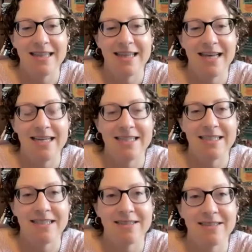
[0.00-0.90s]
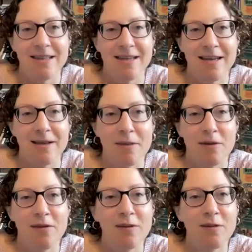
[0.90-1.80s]
ideals, like
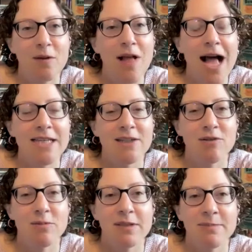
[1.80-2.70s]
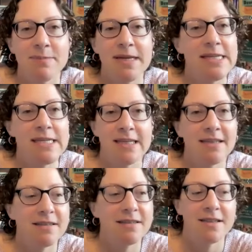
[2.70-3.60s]
the classroom
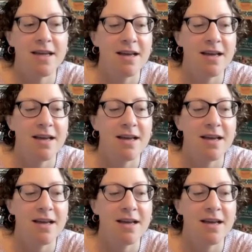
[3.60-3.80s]
spaces